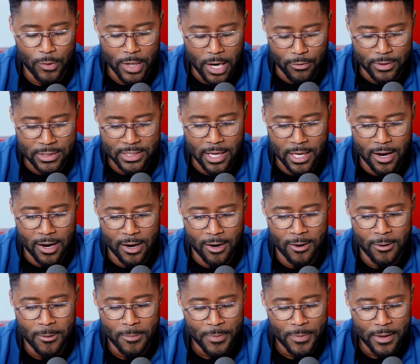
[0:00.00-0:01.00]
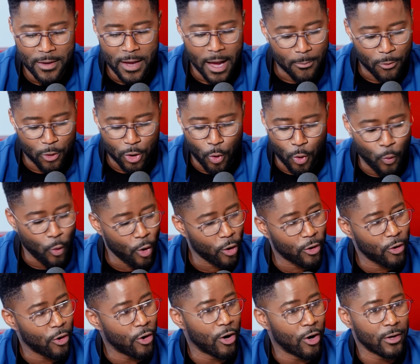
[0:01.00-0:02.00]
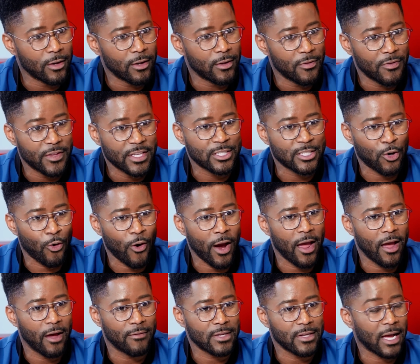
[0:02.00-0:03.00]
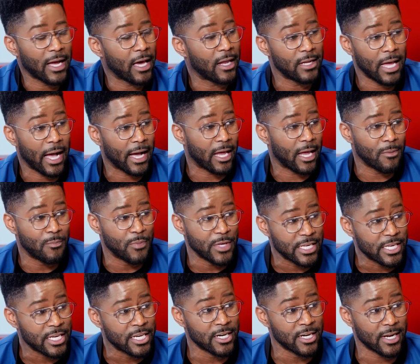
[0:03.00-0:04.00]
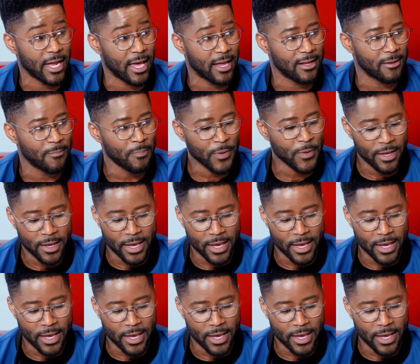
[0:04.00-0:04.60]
When I retire, I'm going to work on this craft. I gotta be good at it.